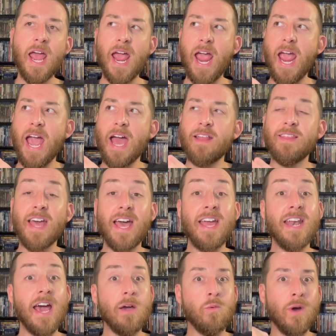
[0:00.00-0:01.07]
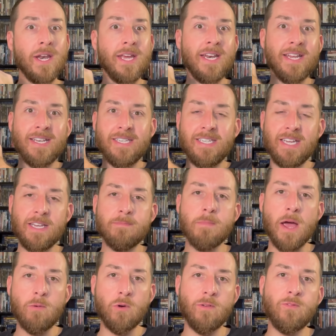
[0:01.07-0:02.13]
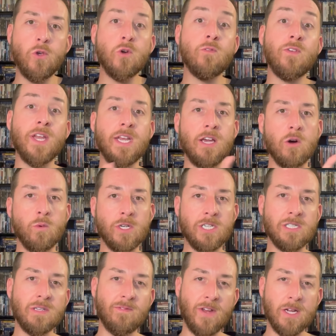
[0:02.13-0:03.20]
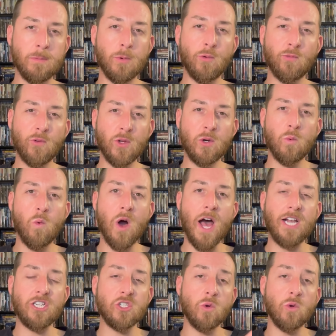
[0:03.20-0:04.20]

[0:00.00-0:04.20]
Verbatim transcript: And then I went in and did my review video, which is available for you to watch.